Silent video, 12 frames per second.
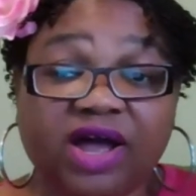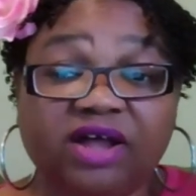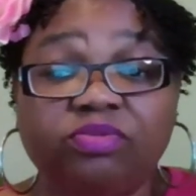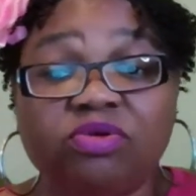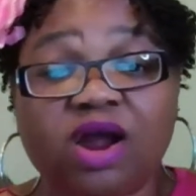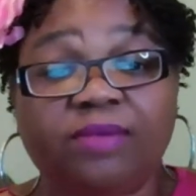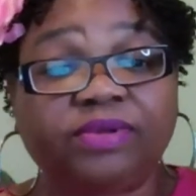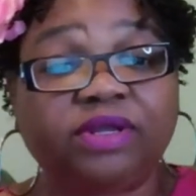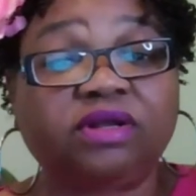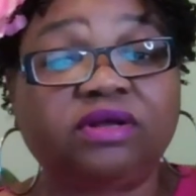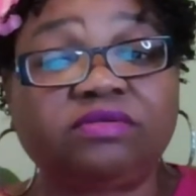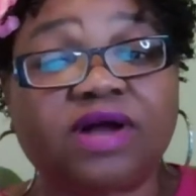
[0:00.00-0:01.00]
how to properly
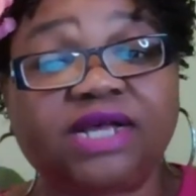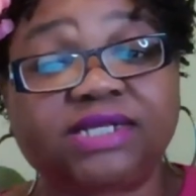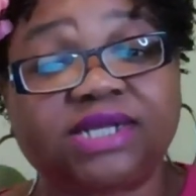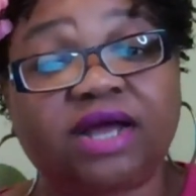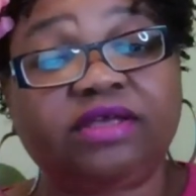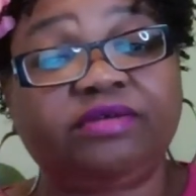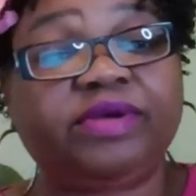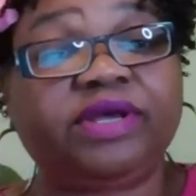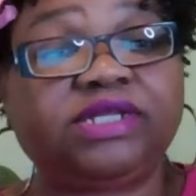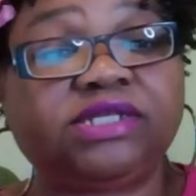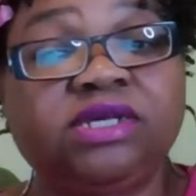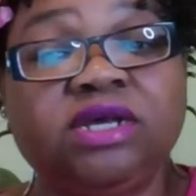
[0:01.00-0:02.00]
notarize
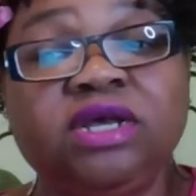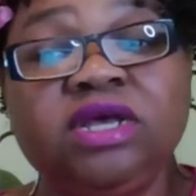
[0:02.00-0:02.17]
documents.